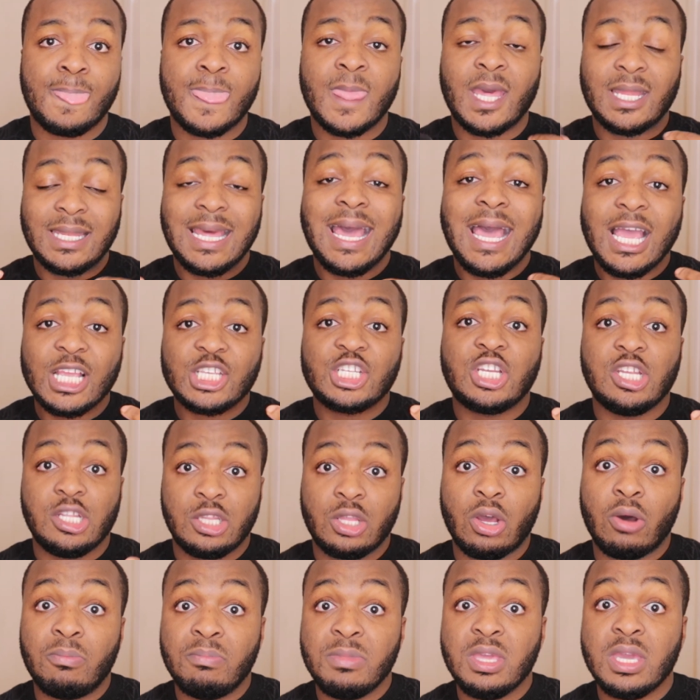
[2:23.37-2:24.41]
And that actually
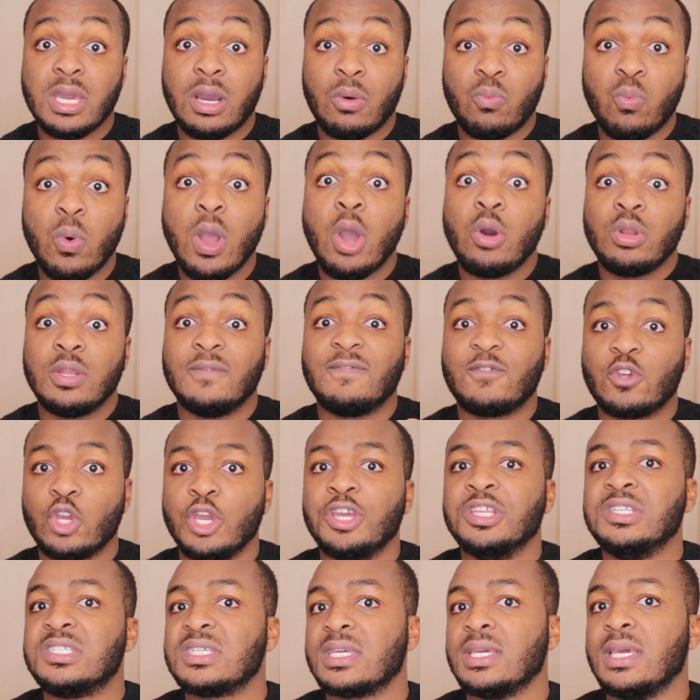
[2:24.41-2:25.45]
done me a world of
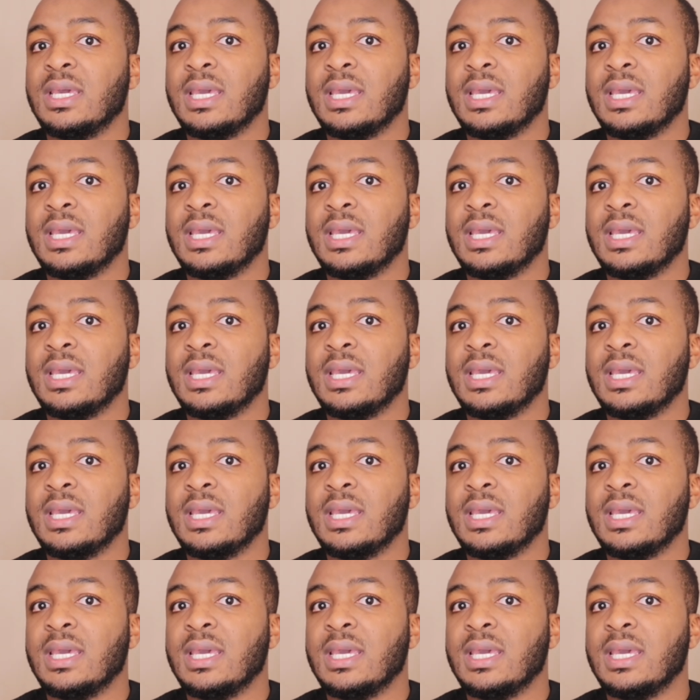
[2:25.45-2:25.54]
good